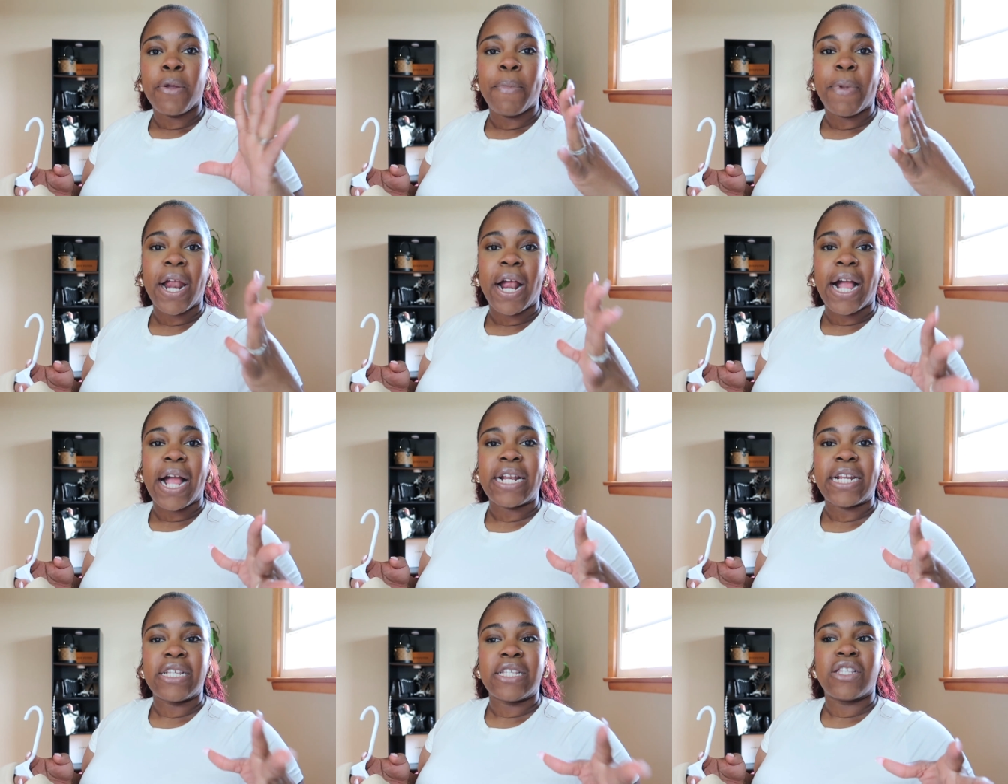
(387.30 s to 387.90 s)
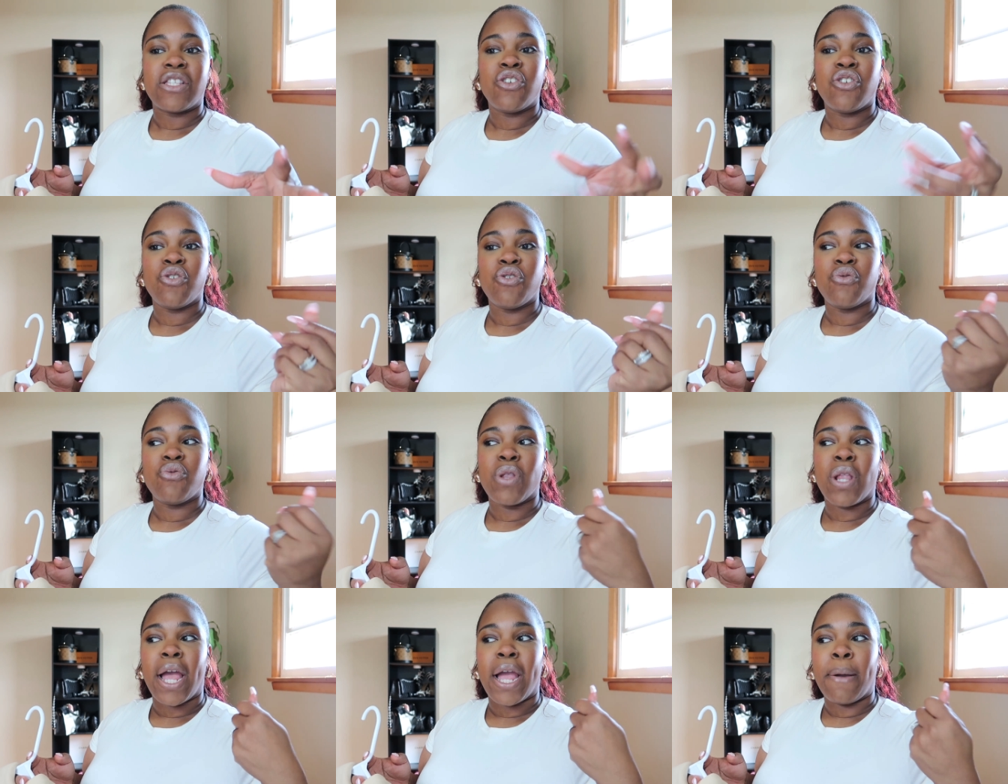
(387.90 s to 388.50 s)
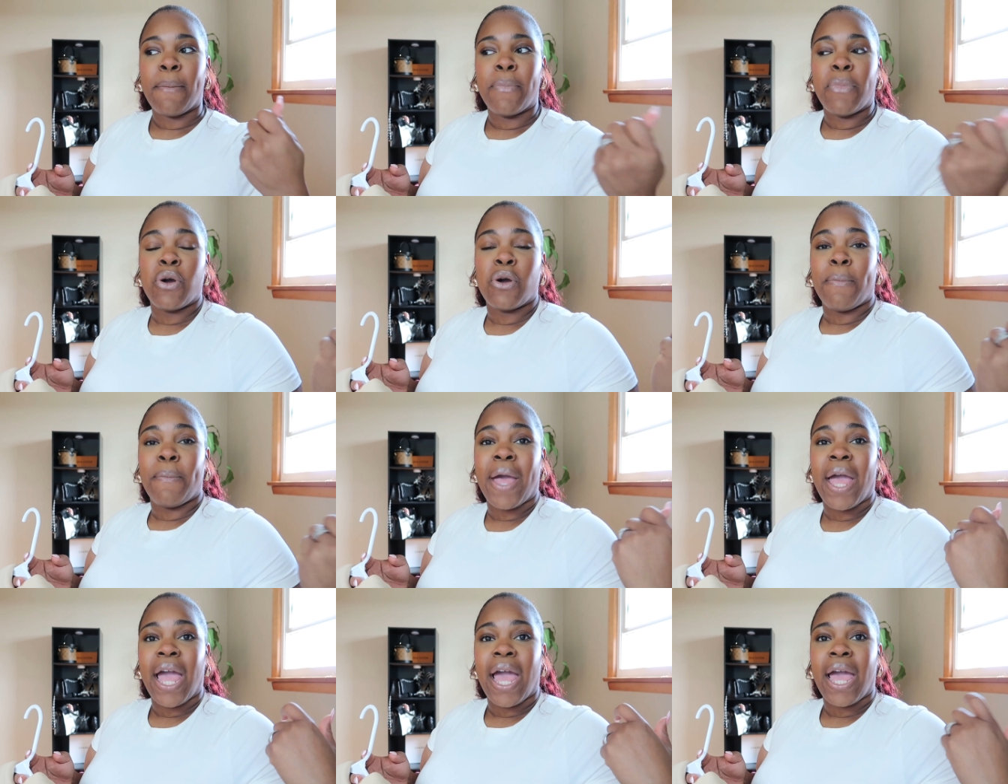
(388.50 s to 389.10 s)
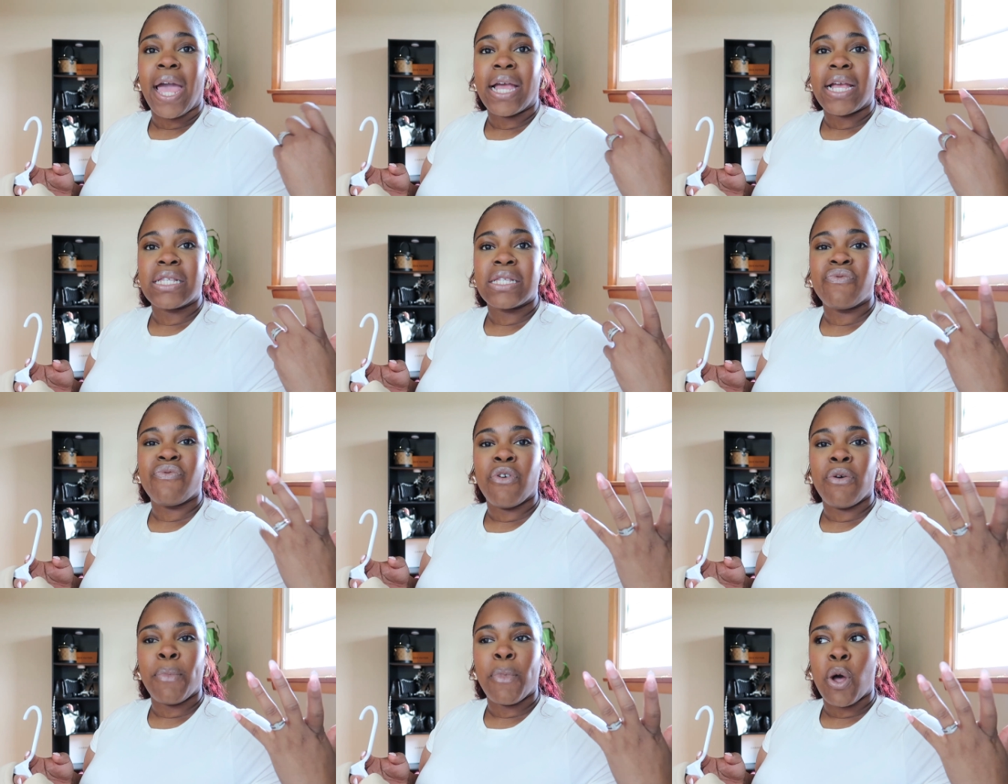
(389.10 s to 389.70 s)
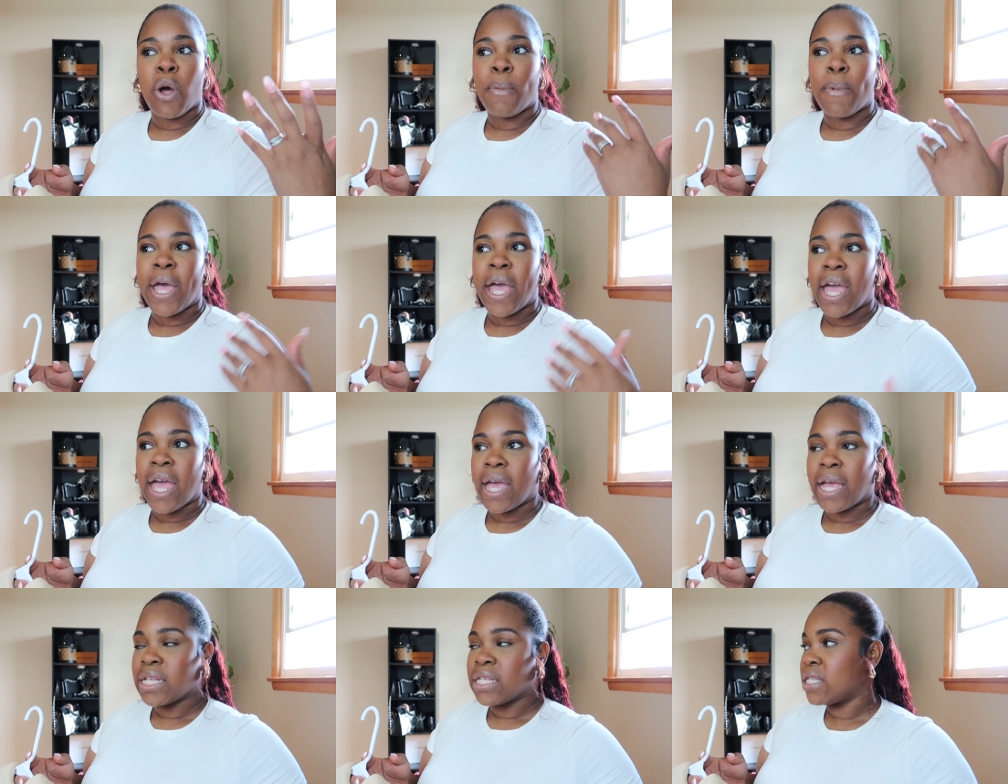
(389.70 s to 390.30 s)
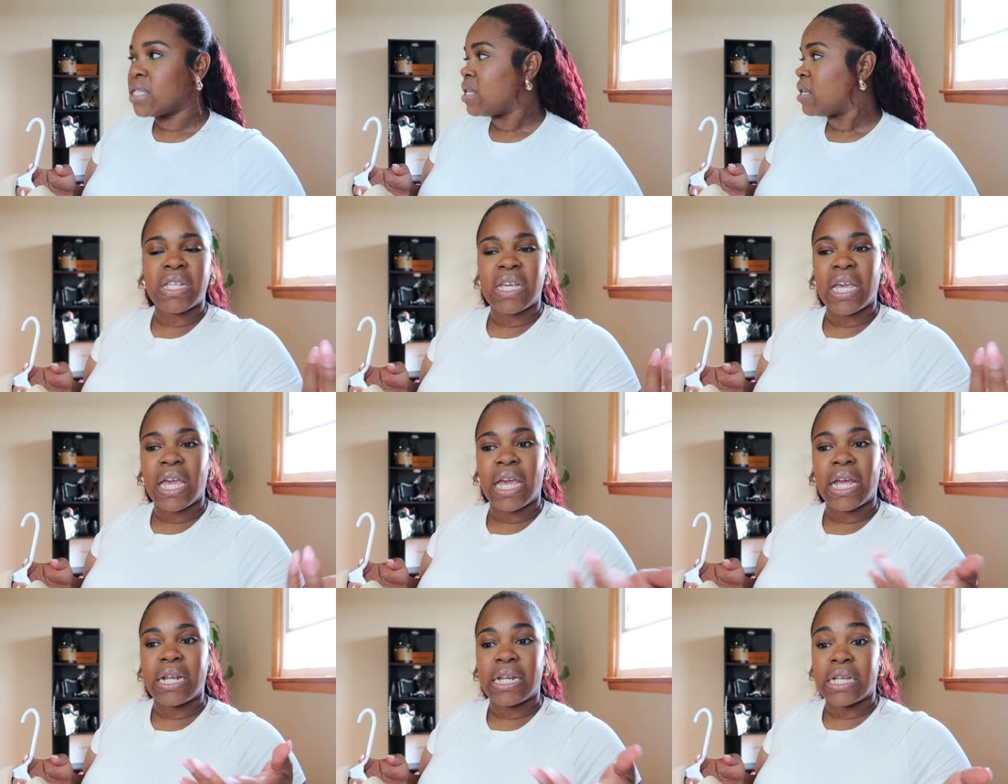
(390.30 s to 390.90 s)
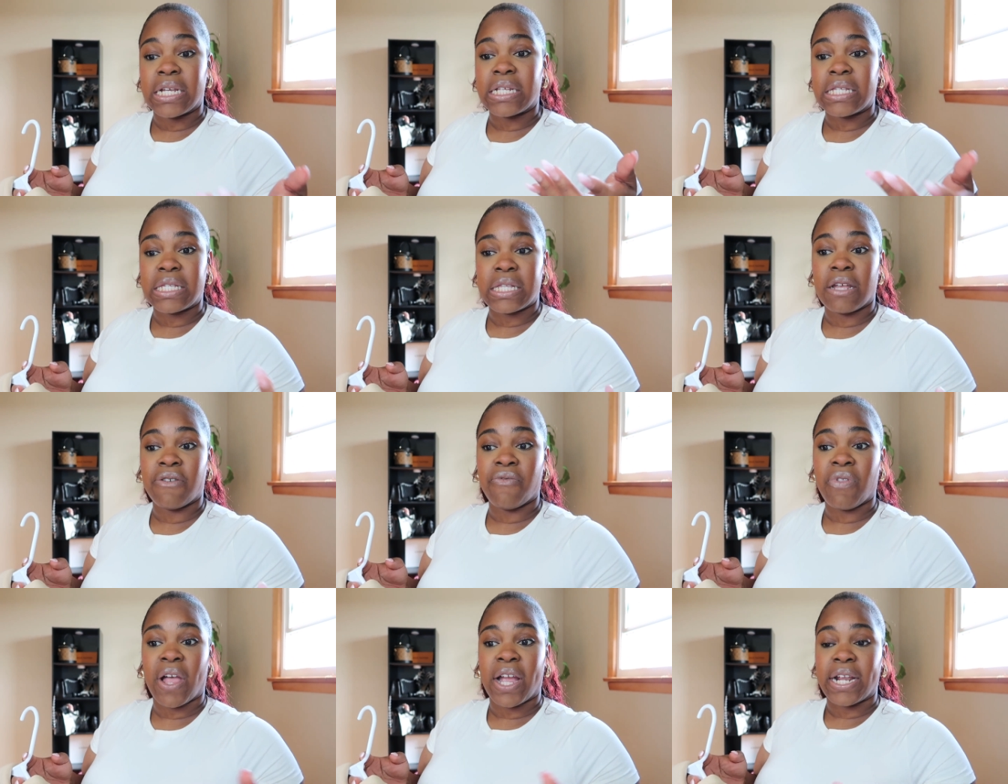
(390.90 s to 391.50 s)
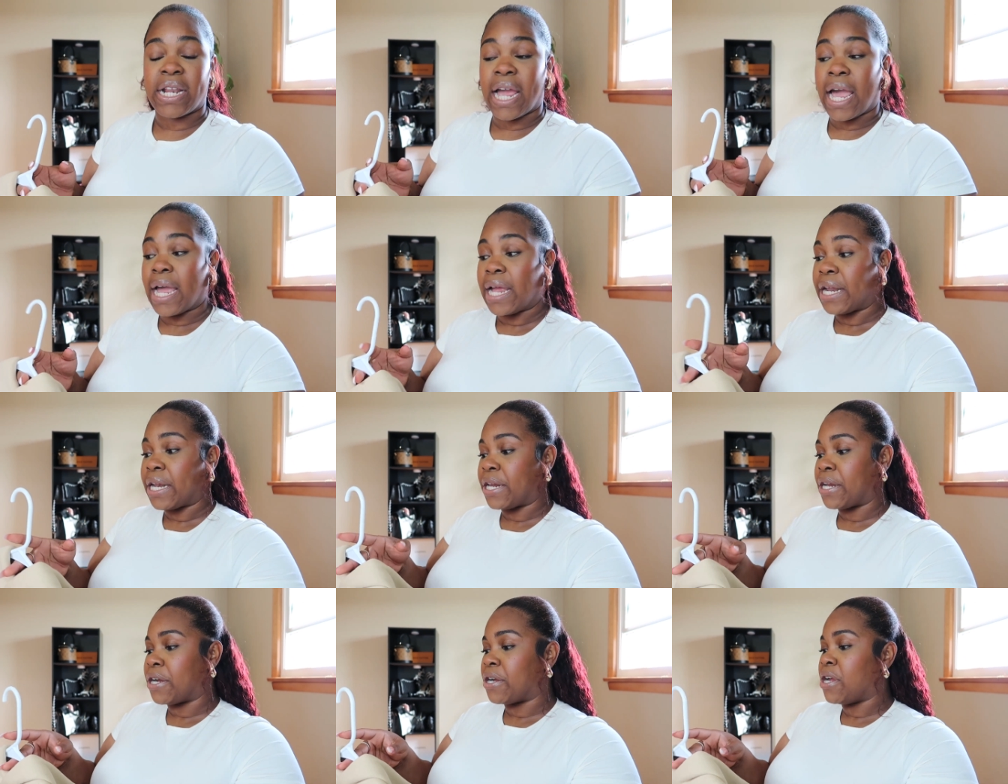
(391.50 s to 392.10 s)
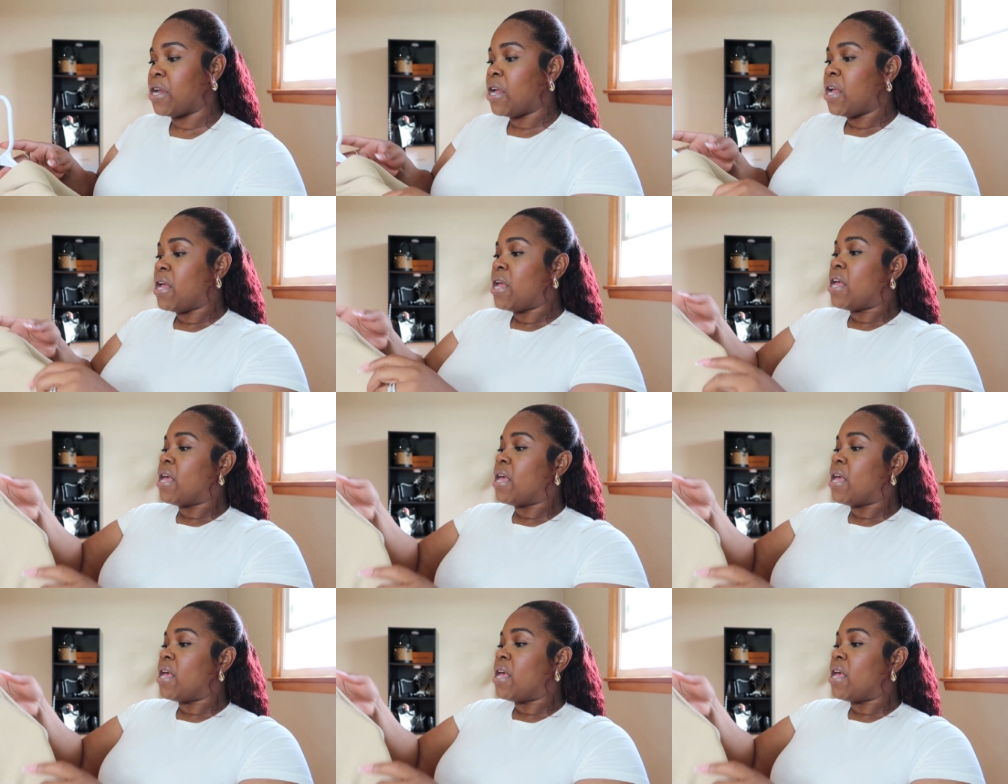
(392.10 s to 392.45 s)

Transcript: But I got these cute like book bags, football bags, and candy and stuff like that in there.